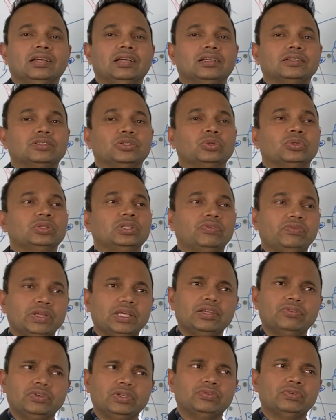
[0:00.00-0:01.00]
So the way
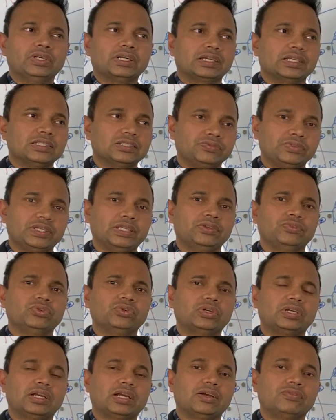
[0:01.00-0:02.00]
we work is, we give you a
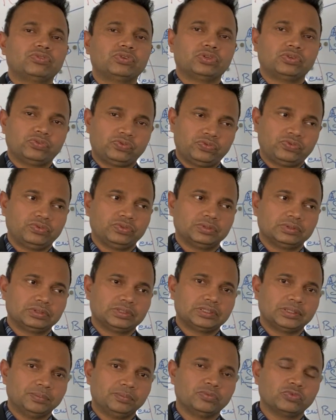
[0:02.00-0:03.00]
draft of
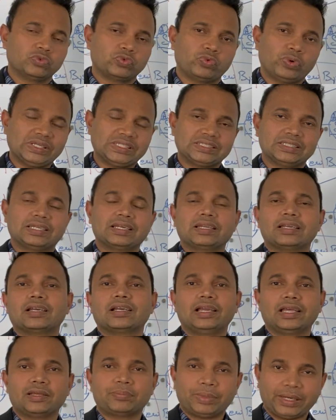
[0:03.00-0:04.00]
some questionnaire
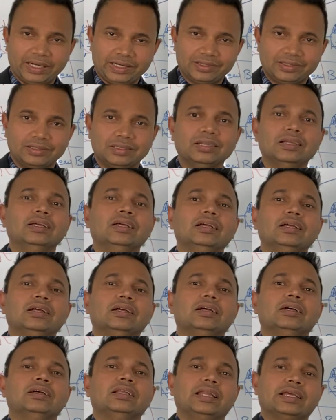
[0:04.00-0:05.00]
like pattern,
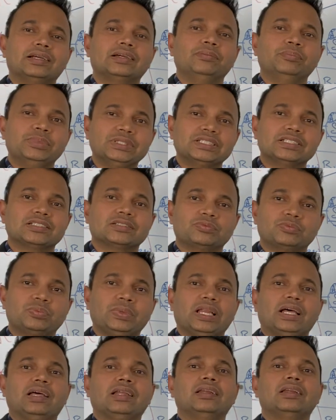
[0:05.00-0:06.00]
like a business
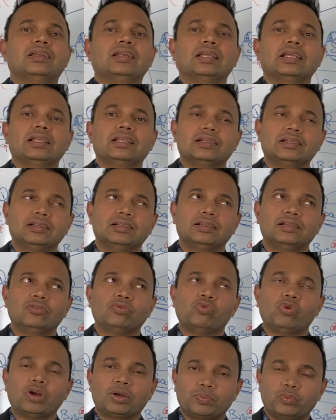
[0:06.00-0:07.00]
plan,
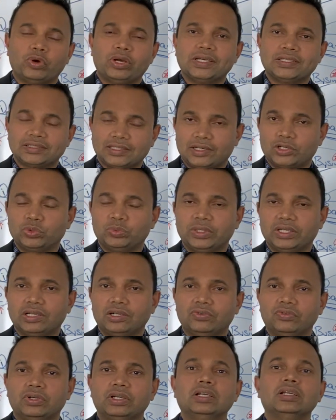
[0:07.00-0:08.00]
what points are to be
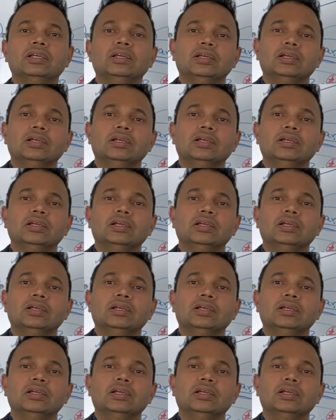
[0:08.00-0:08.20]
covered.